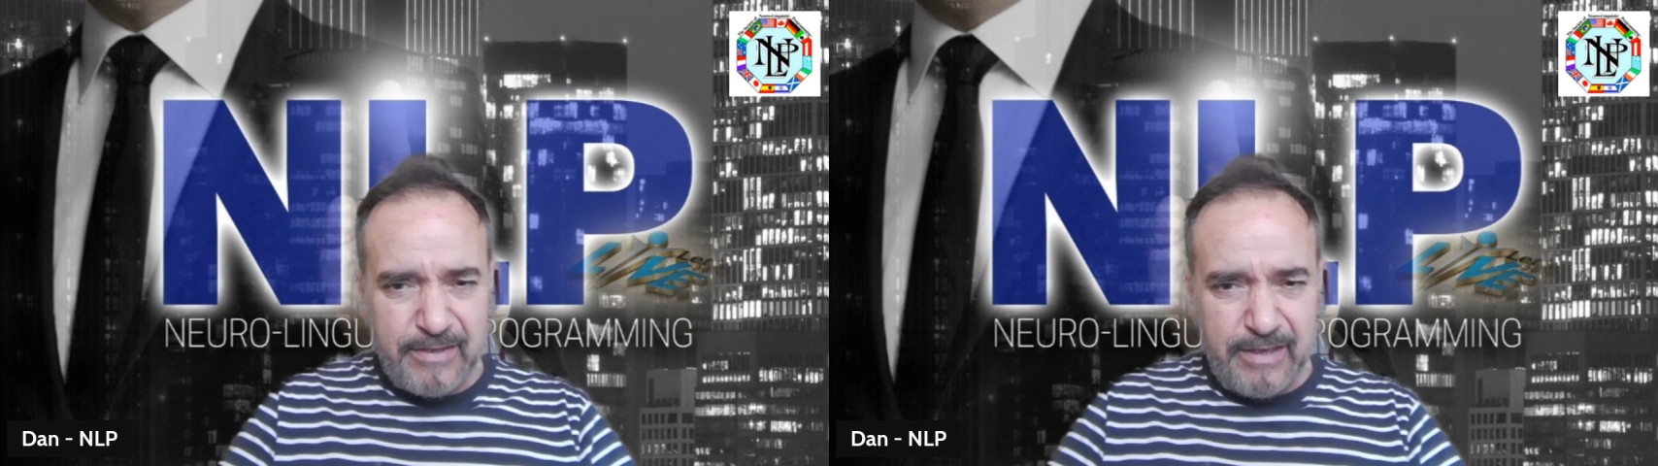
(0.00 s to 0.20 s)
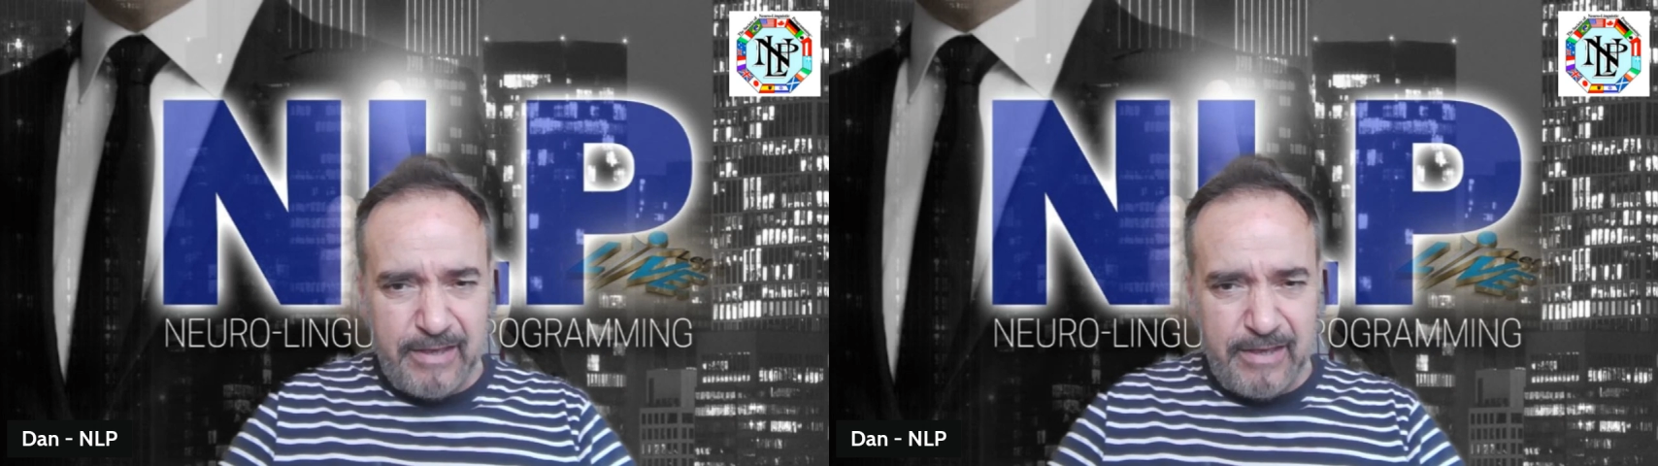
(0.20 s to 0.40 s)

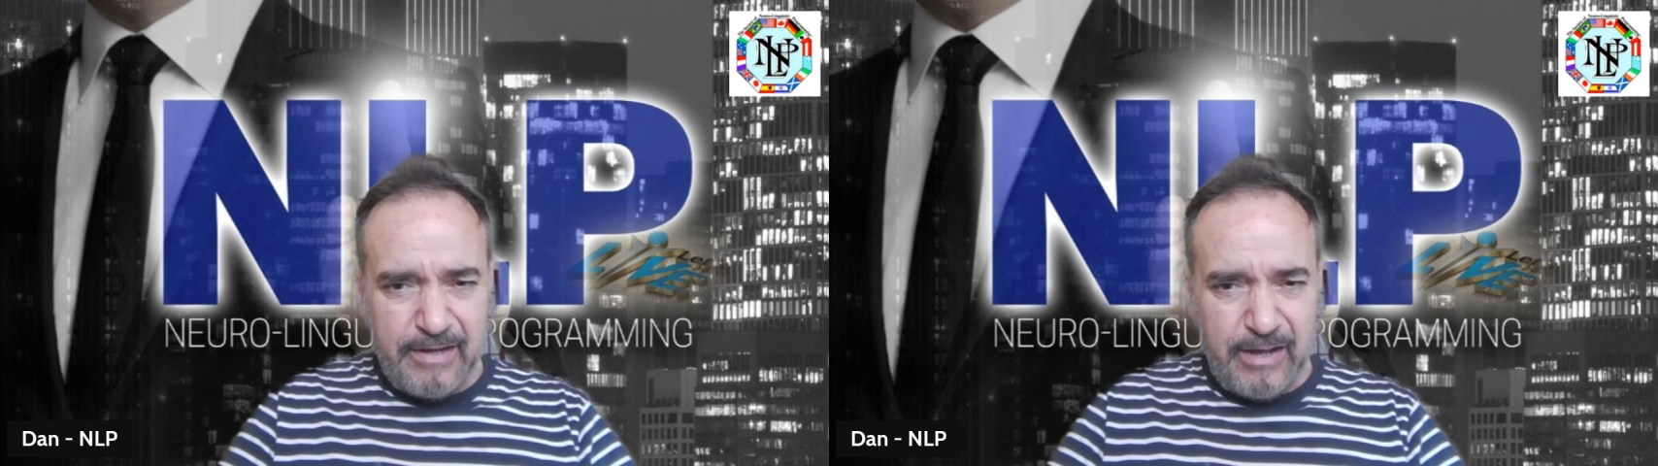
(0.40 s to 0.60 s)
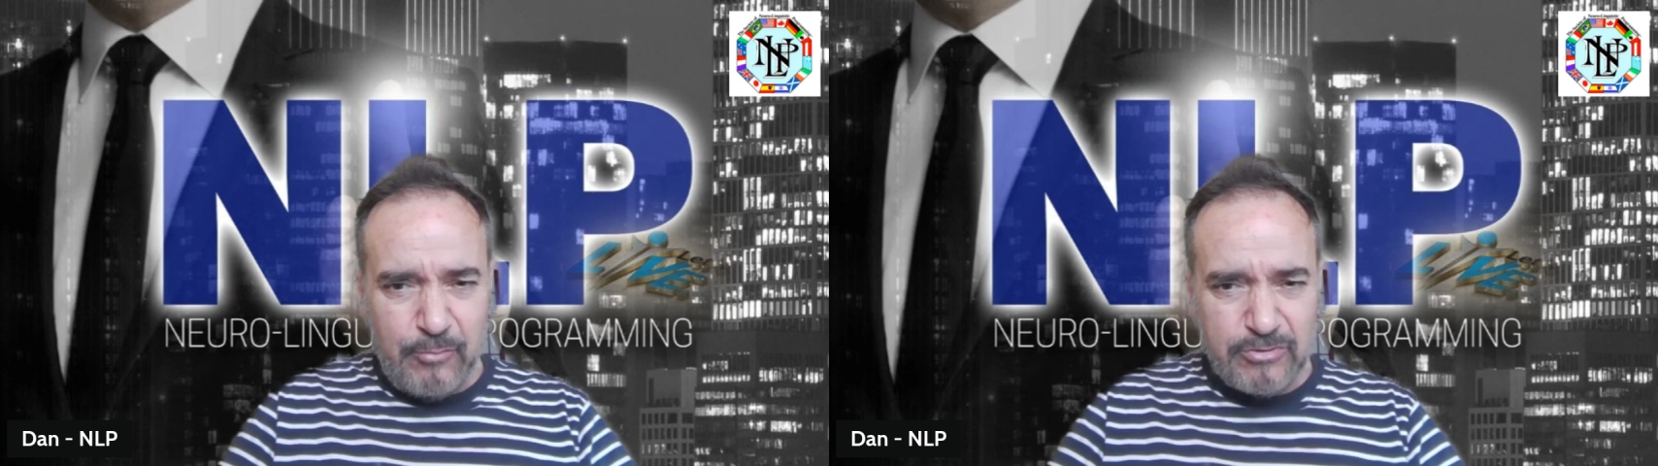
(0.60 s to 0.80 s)
and
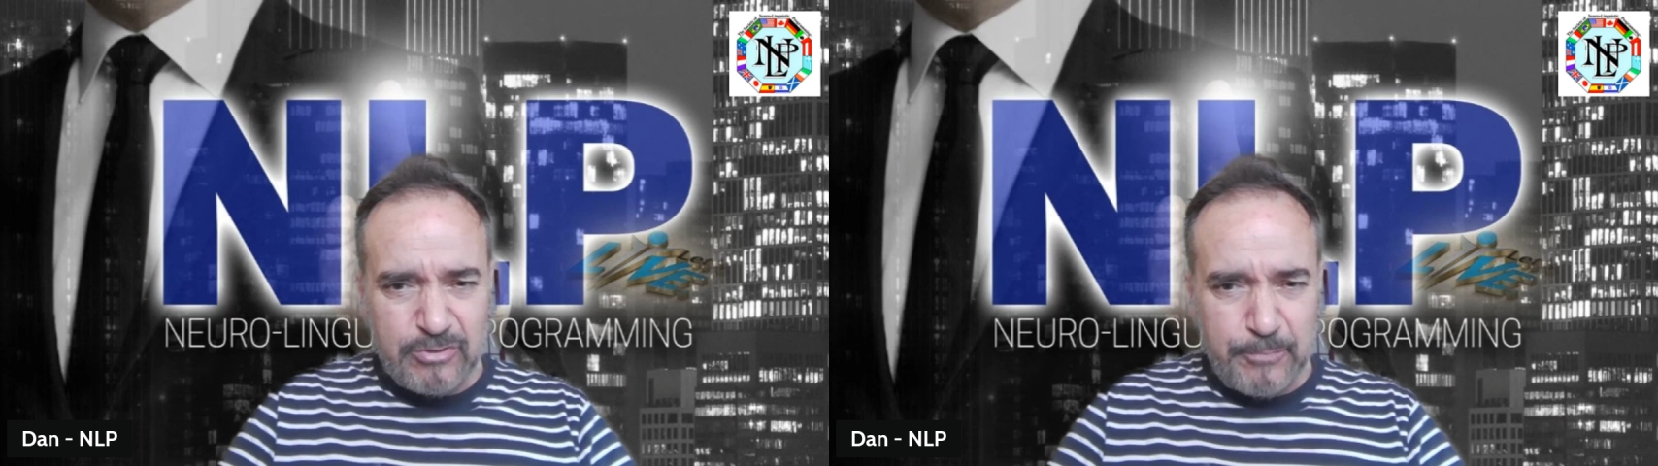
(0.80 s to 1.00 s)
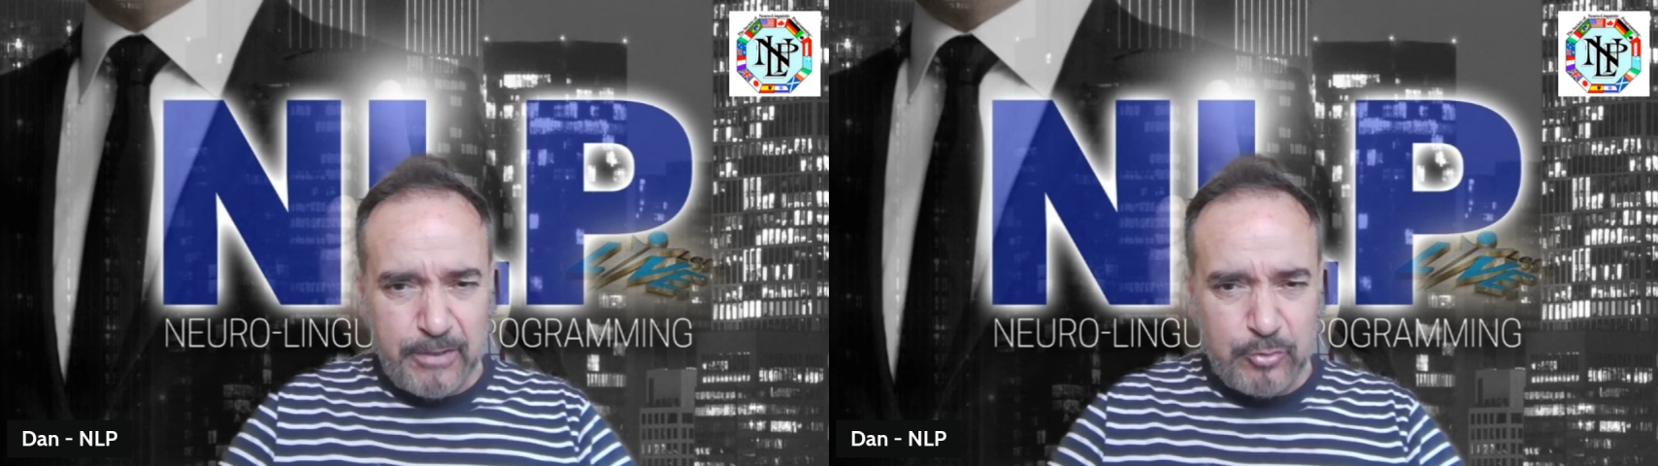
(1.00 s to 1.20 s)
I will
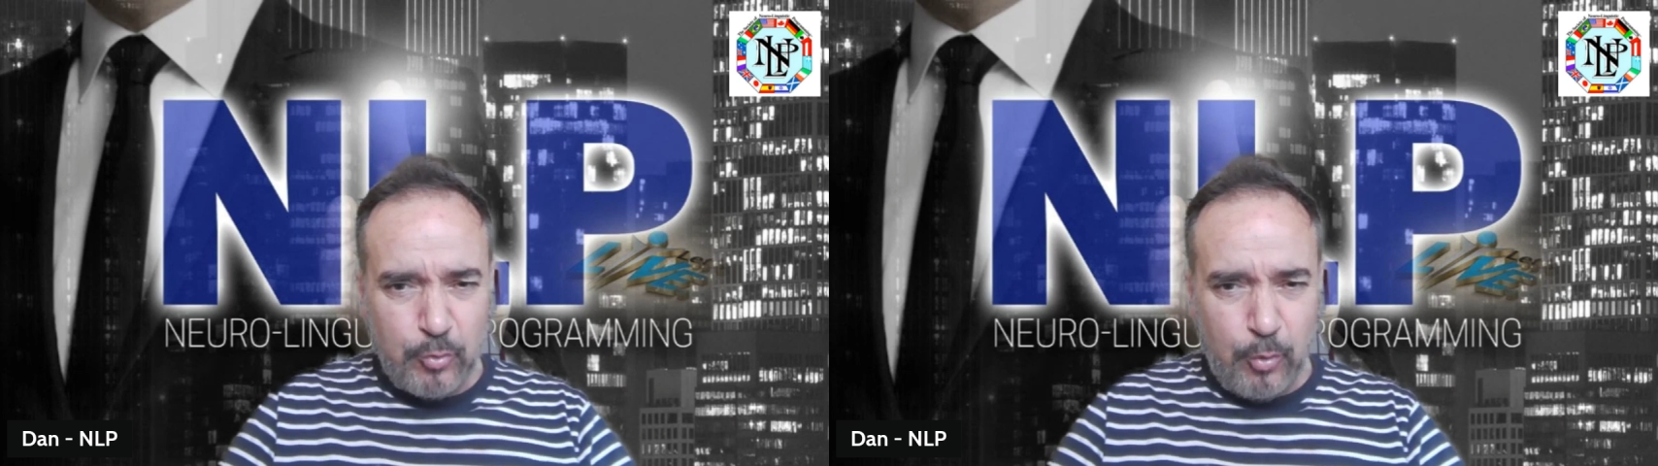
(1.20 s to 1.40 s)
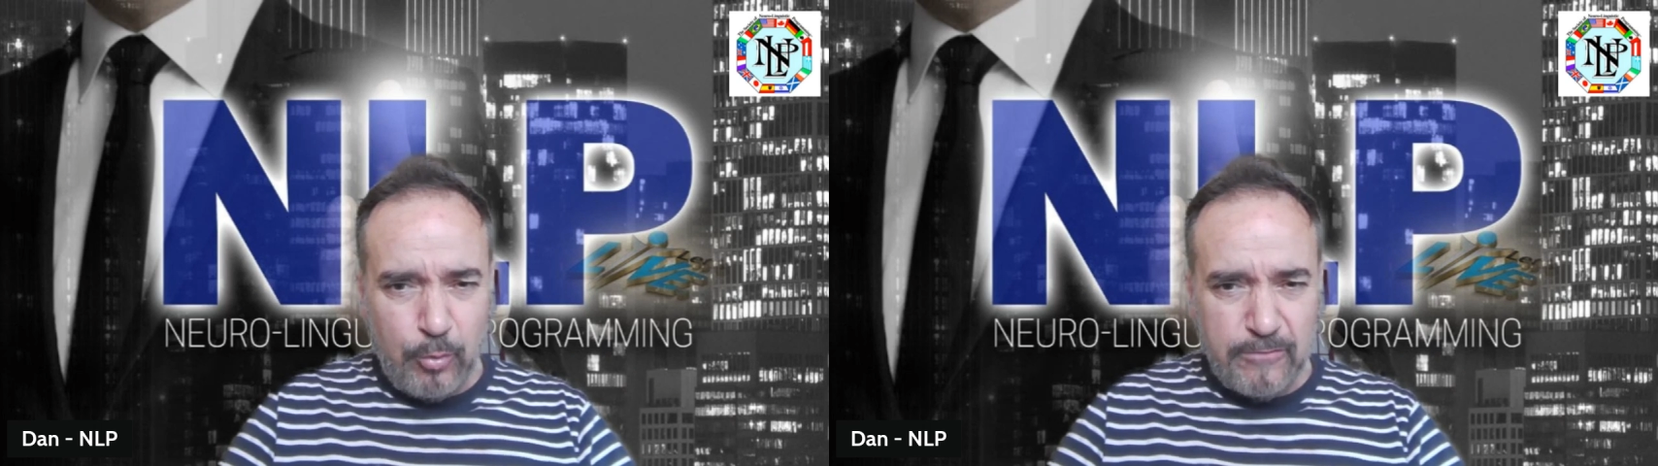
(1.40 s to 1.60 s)
speak to all